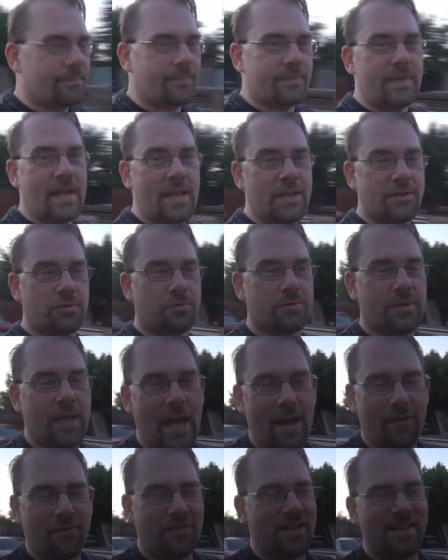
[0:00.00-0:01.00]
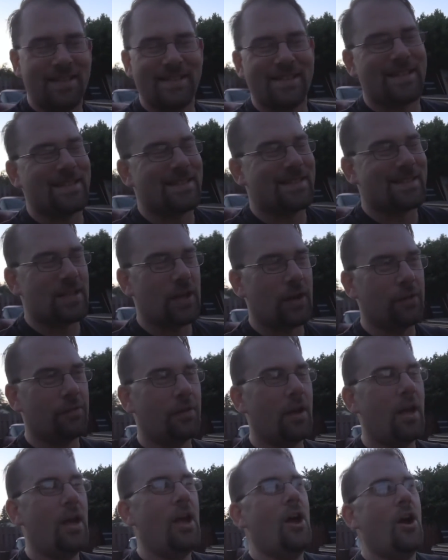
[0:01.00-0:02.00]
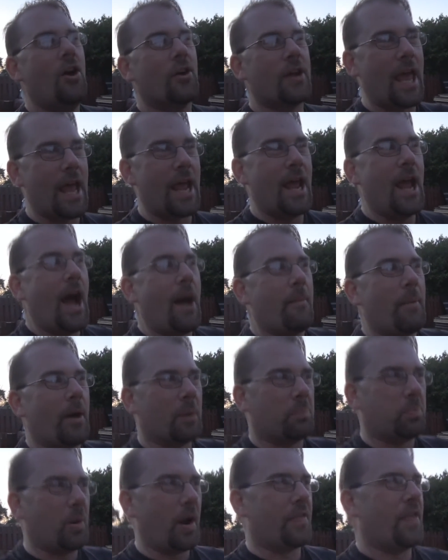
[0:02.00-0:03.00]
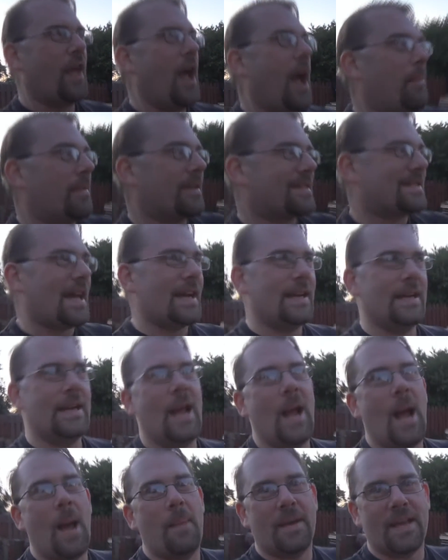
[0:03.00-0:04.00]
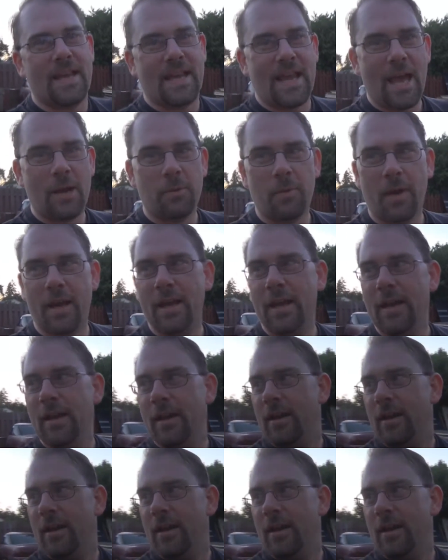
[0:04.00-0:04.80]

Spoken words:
nasal cavities and stuff. Okay, I'm out of breath. I'm excited. I'm making headway.